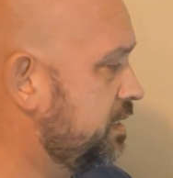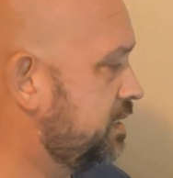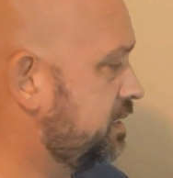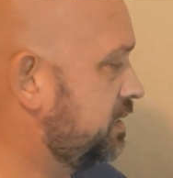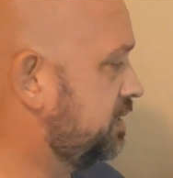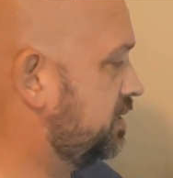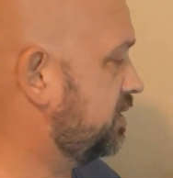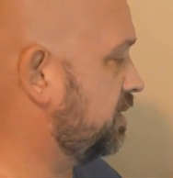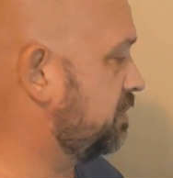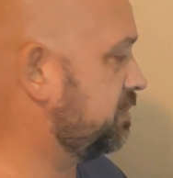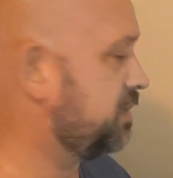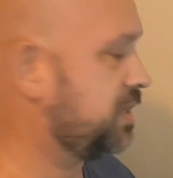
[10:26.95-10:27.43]

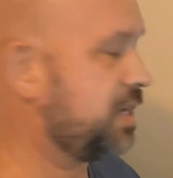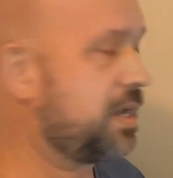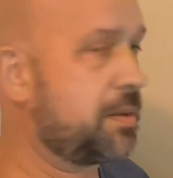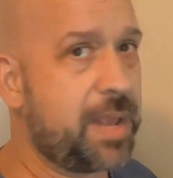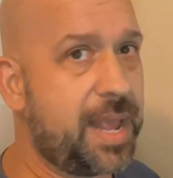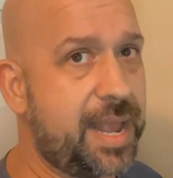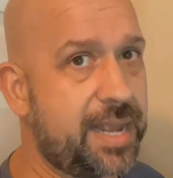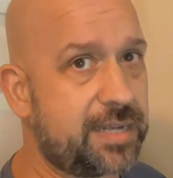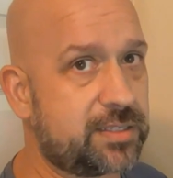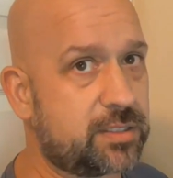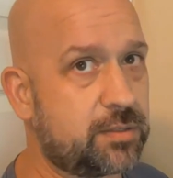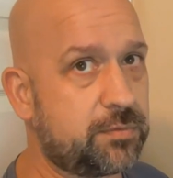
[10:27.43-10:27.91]
This is something
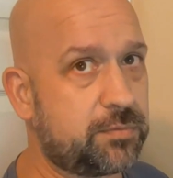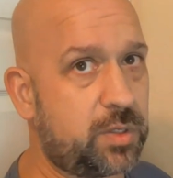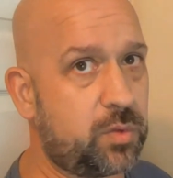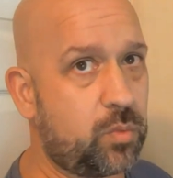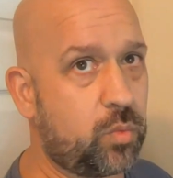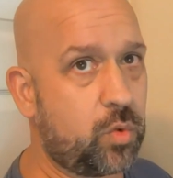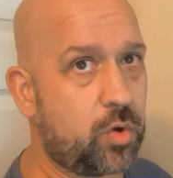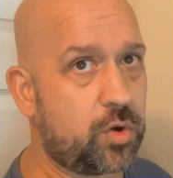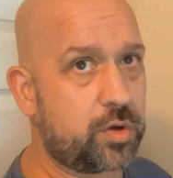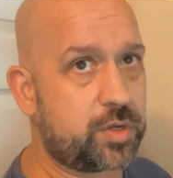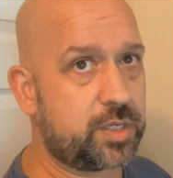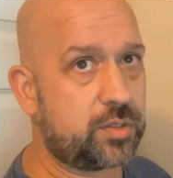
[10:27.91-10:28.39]
I'm actively
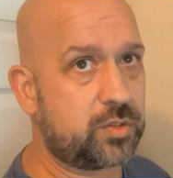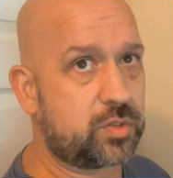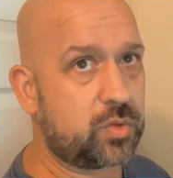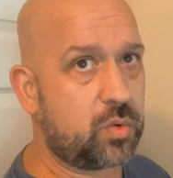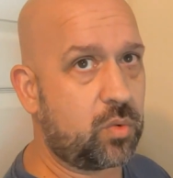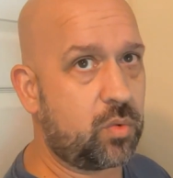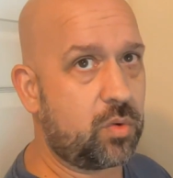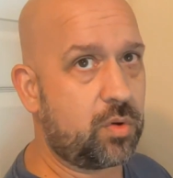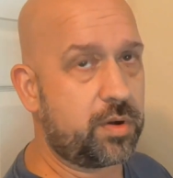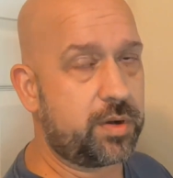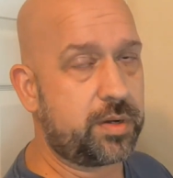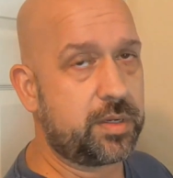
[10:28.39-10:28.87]
working
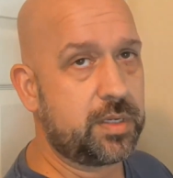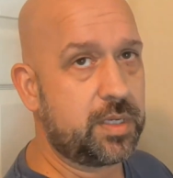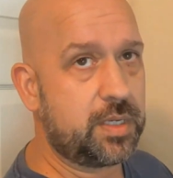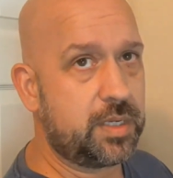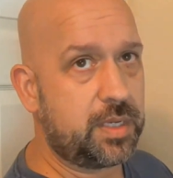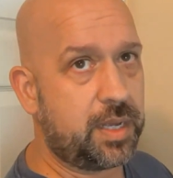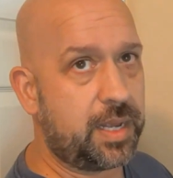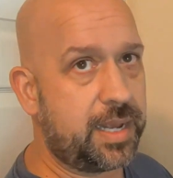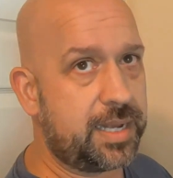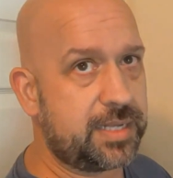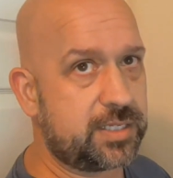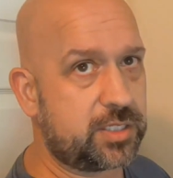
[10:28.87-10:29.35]
toward
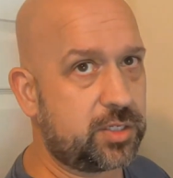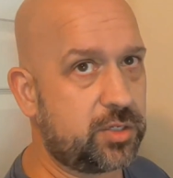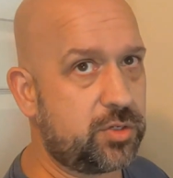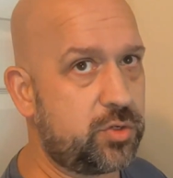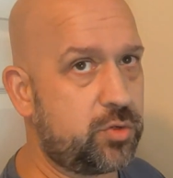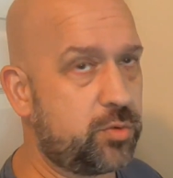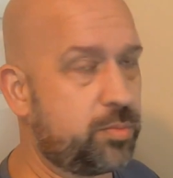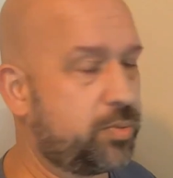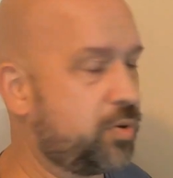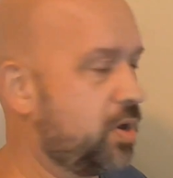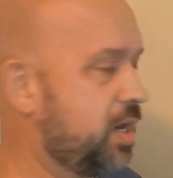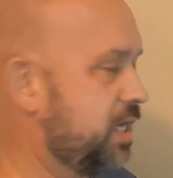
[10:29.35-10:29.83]
as a
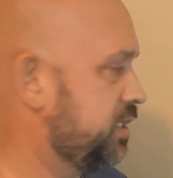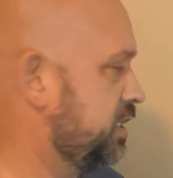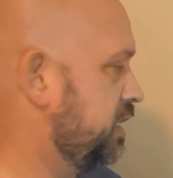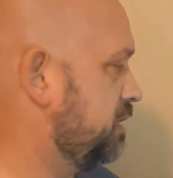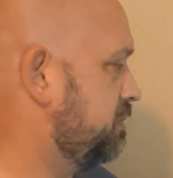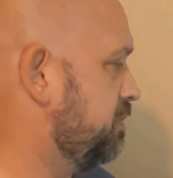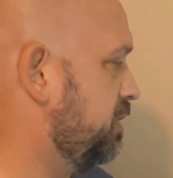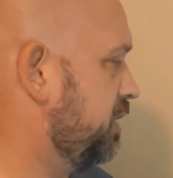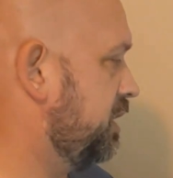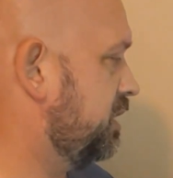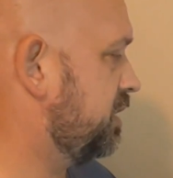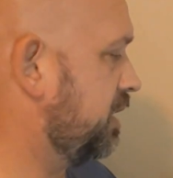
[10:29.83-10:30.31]
new
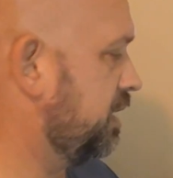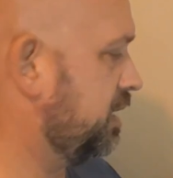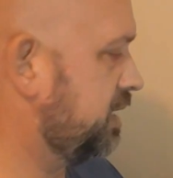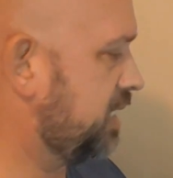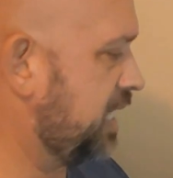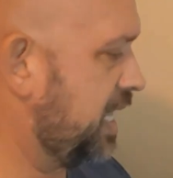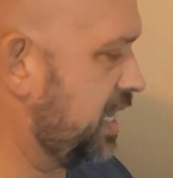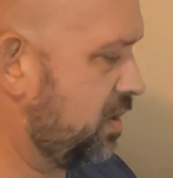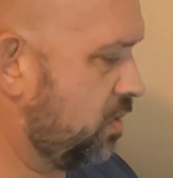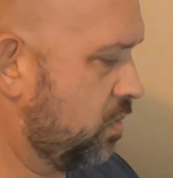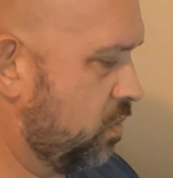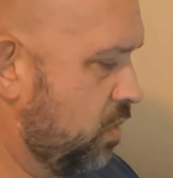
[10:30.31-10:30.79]
project, but it's going
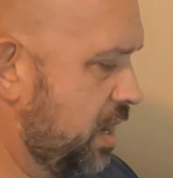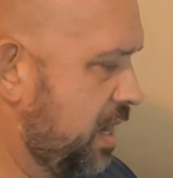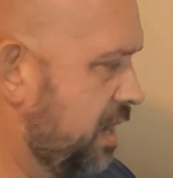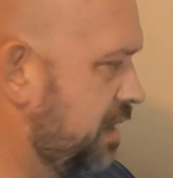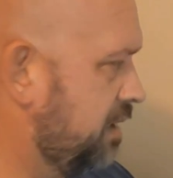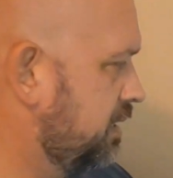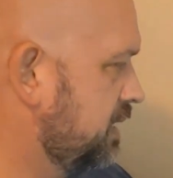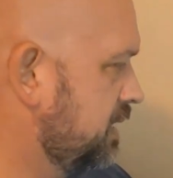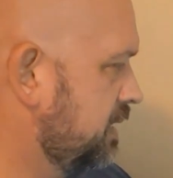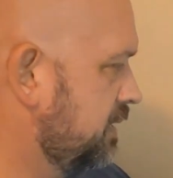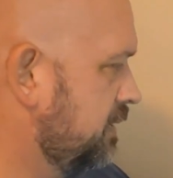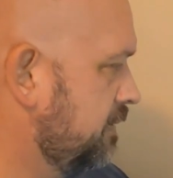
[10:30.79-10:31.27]
to take a
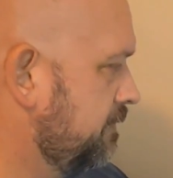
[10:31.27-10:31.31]
while.